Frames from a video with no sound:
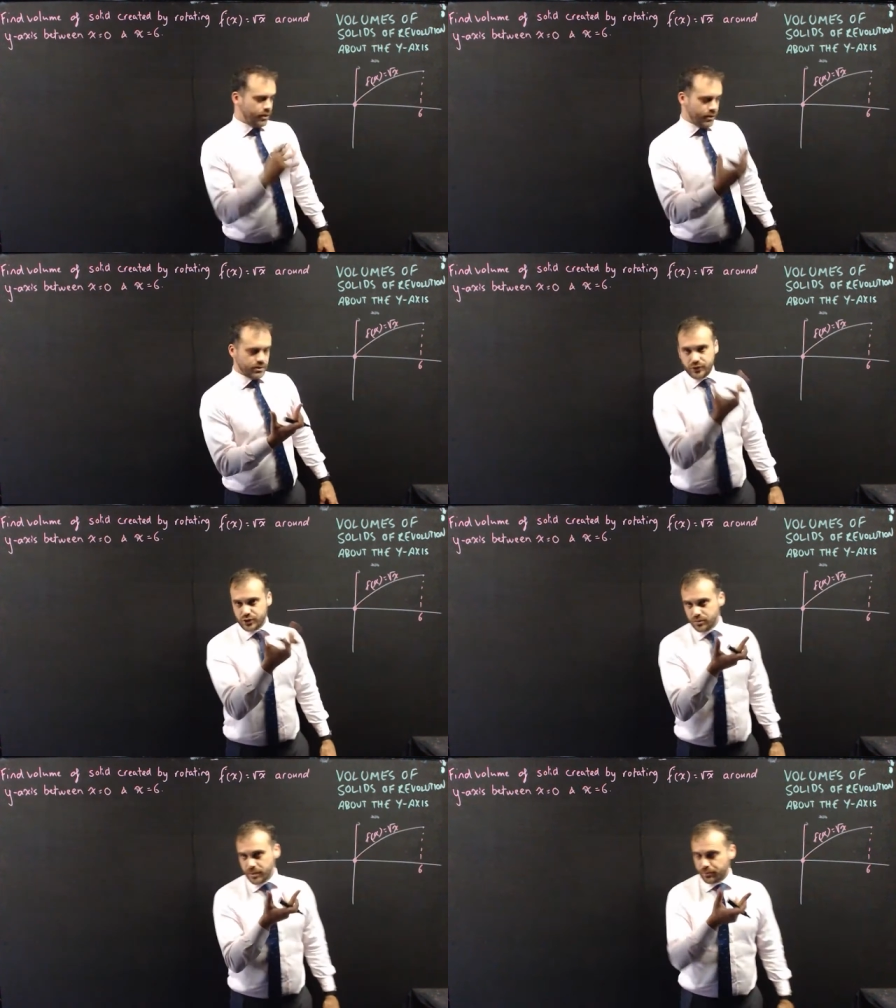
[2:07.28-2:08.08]
So if you
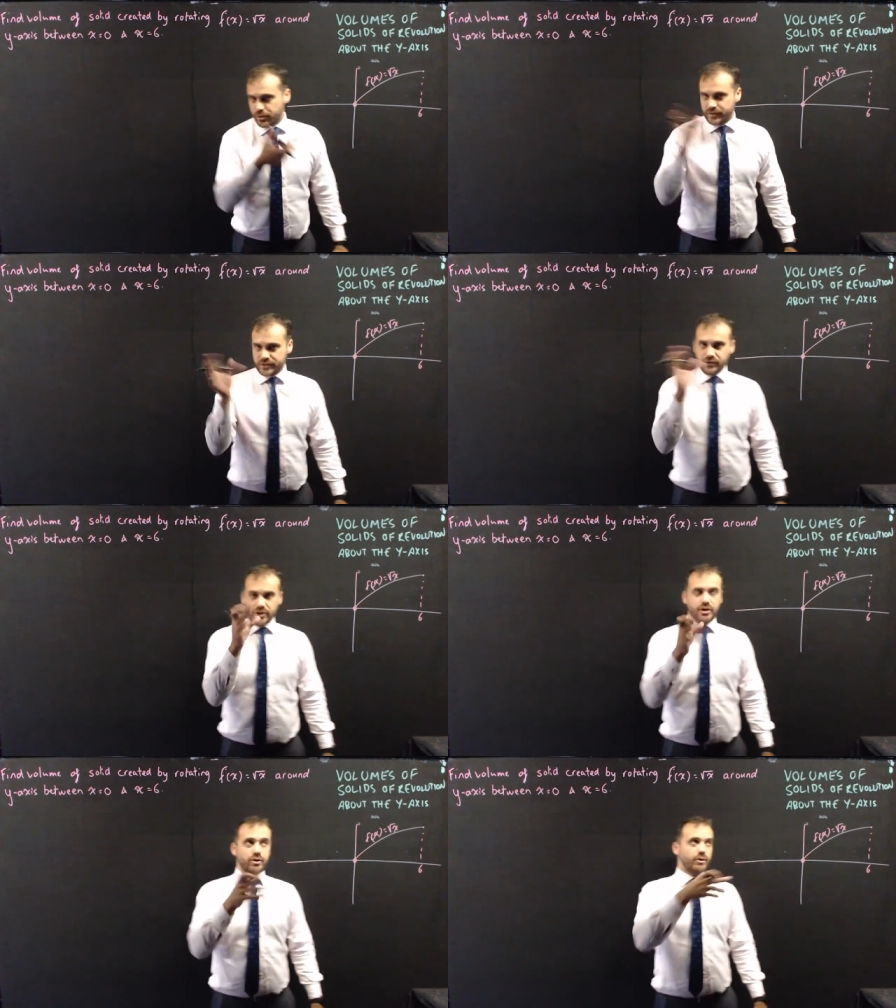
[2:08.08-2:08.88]
saw my previous
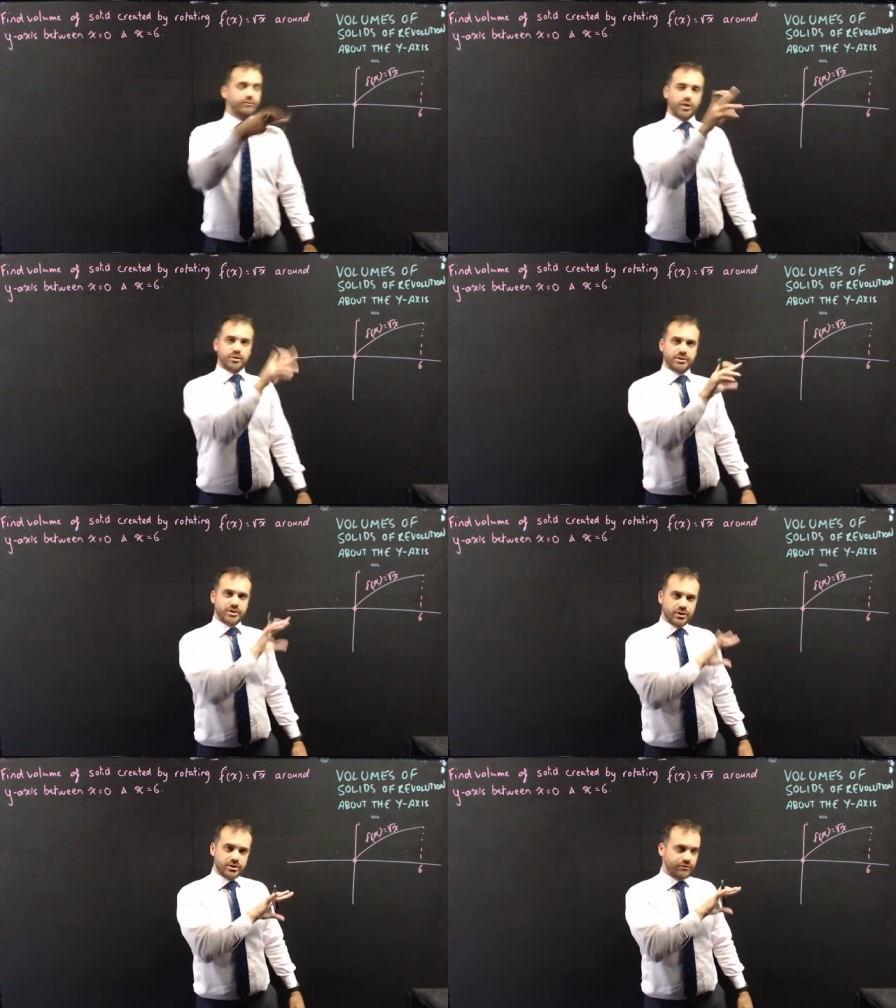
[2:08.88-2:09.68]
video on volumes of
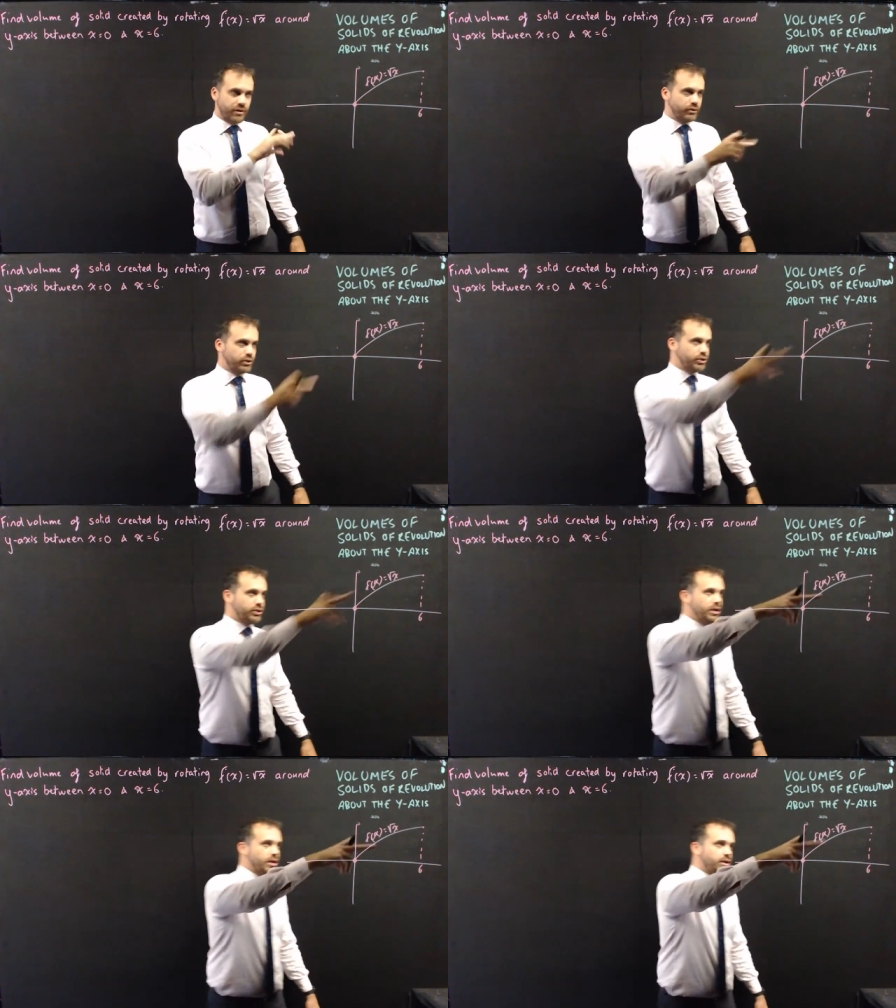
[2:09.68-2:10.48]
solids of
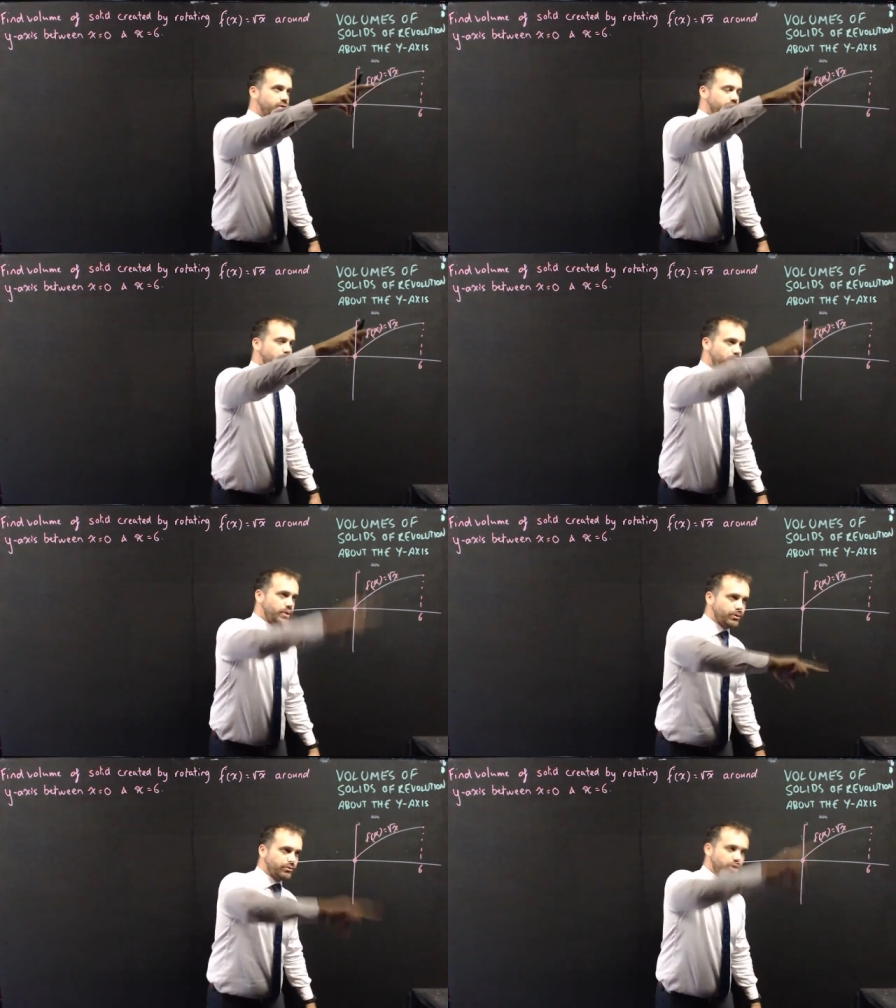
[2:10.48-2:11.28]
revolution, you'll know
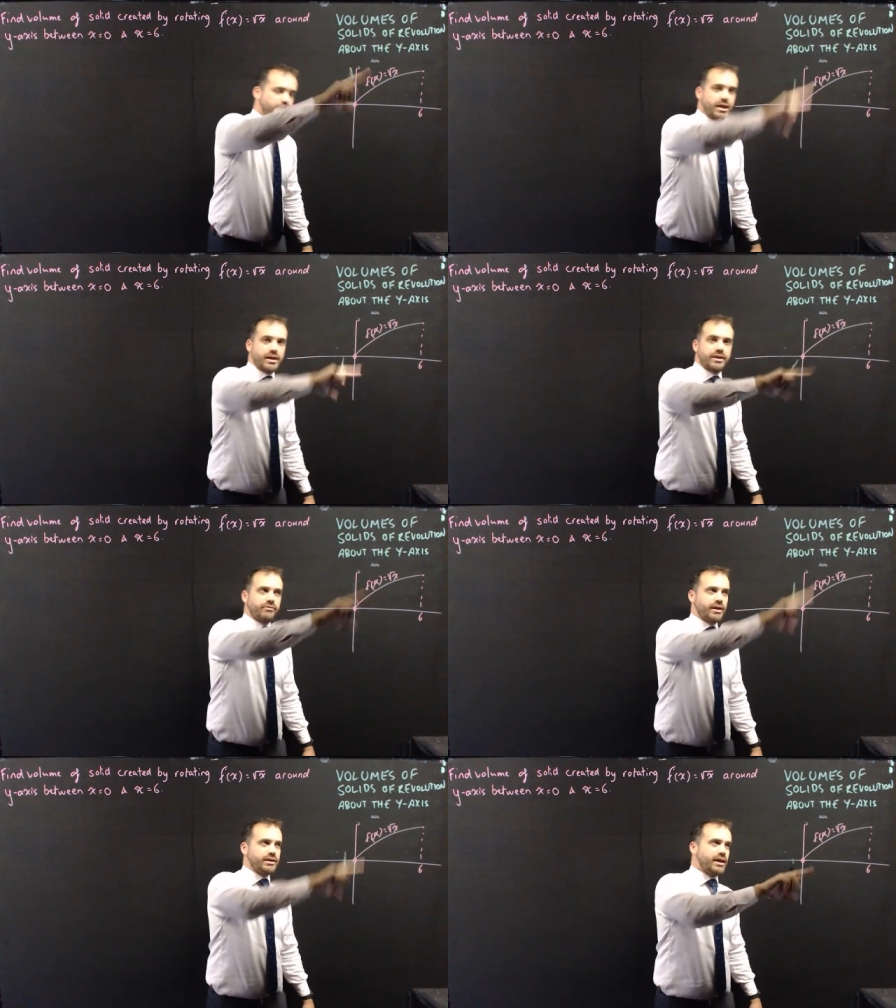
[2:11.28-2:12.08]
we were rotating
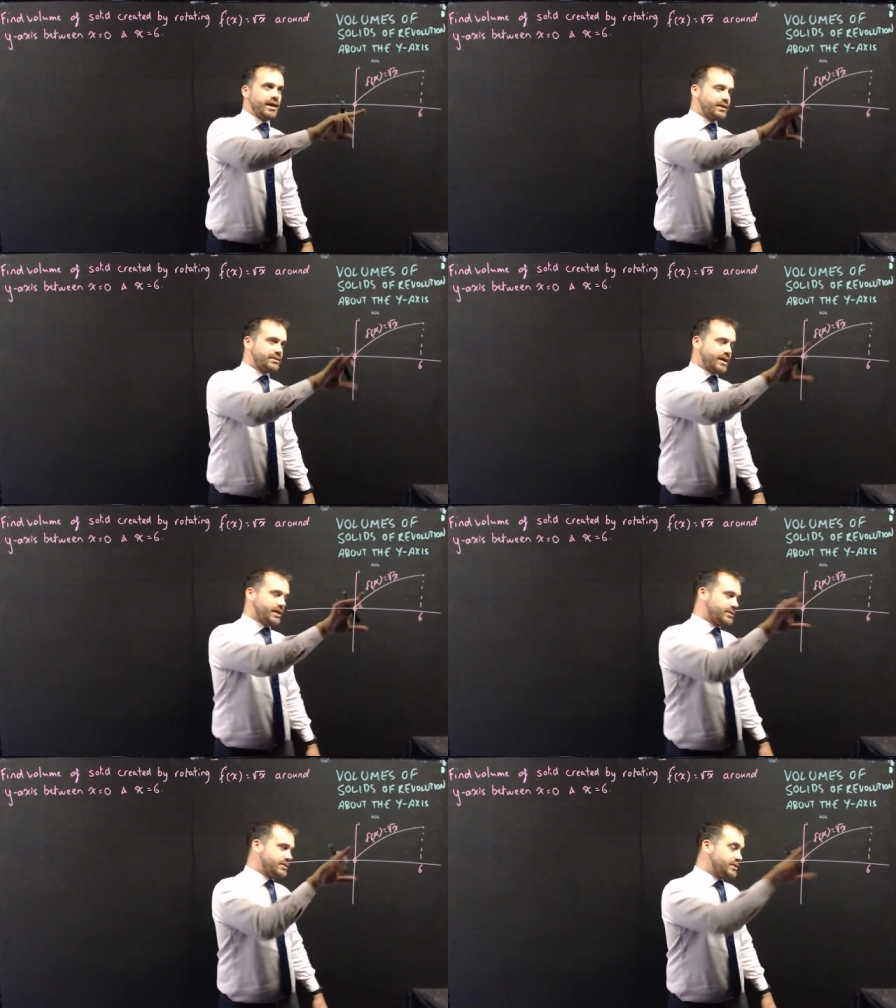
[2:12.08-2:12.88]
around the
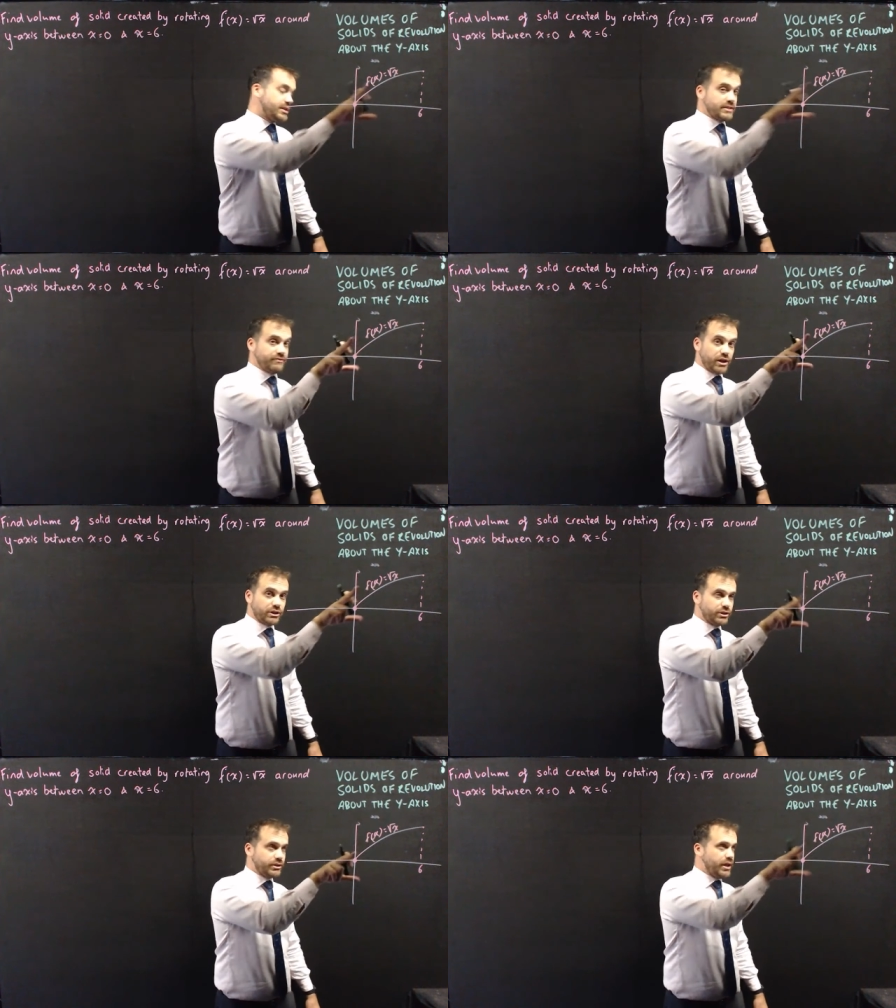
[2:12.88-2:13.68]
x-axis, this
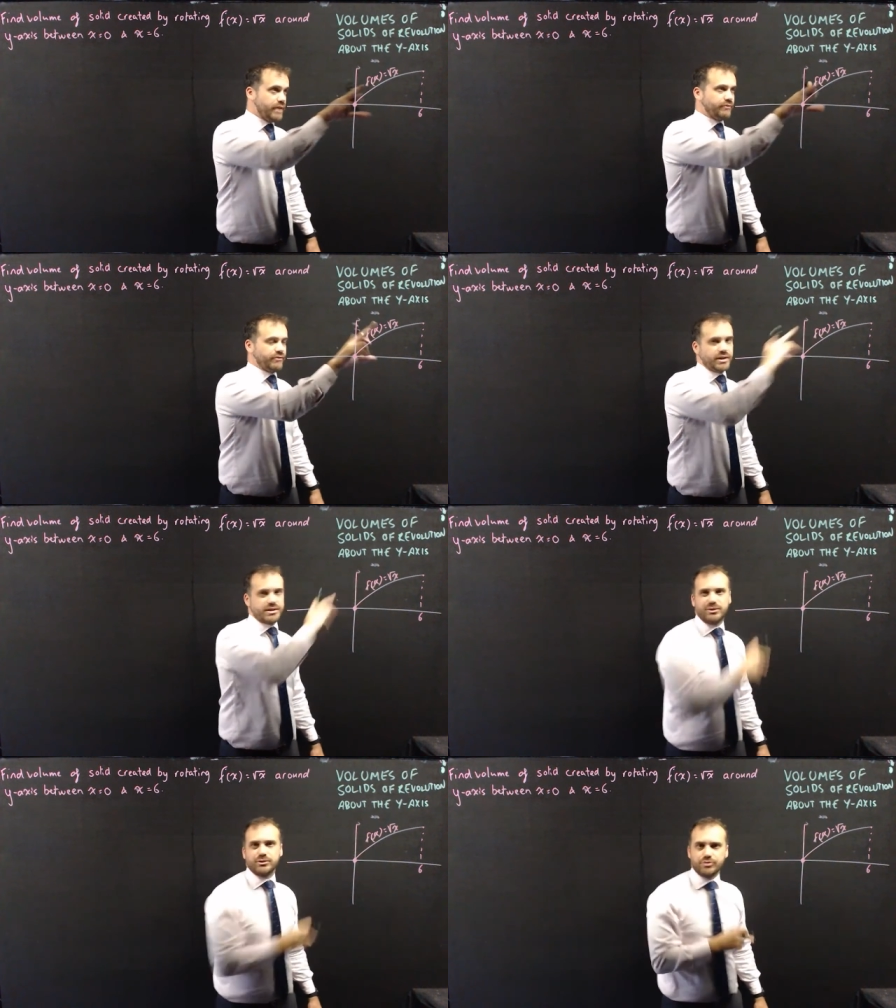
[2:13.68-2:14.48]
function, f of
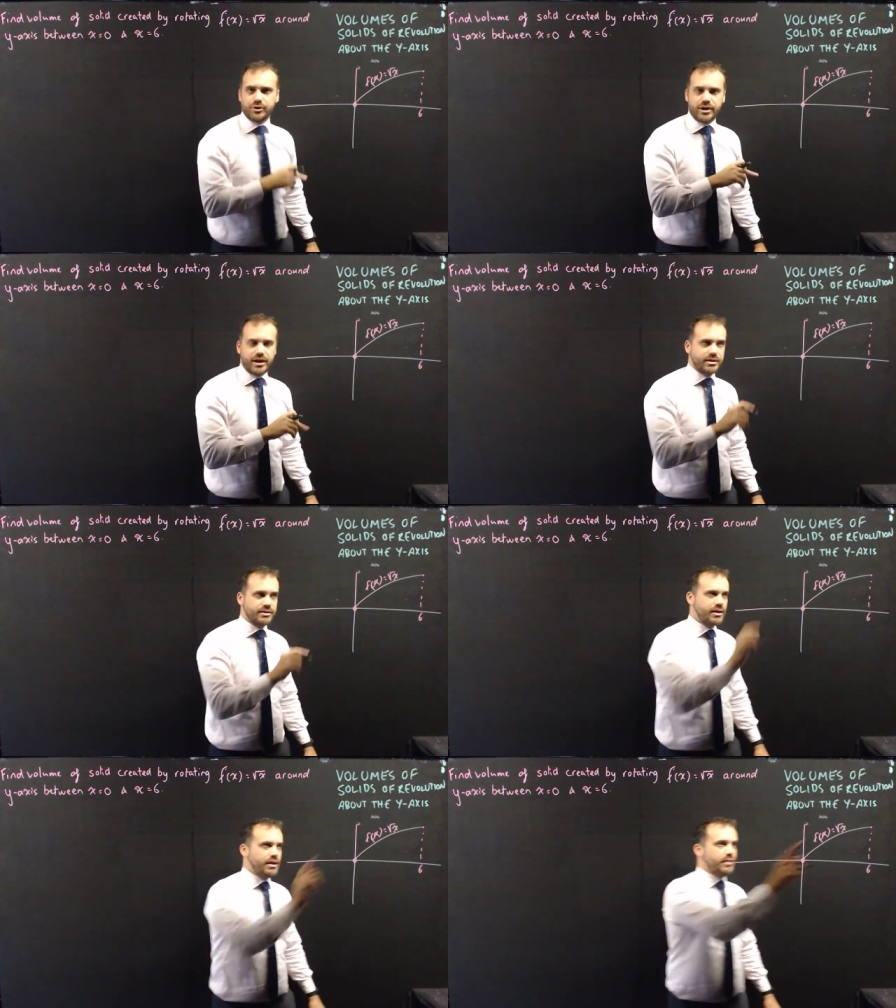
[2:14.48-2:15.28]
x equals root x.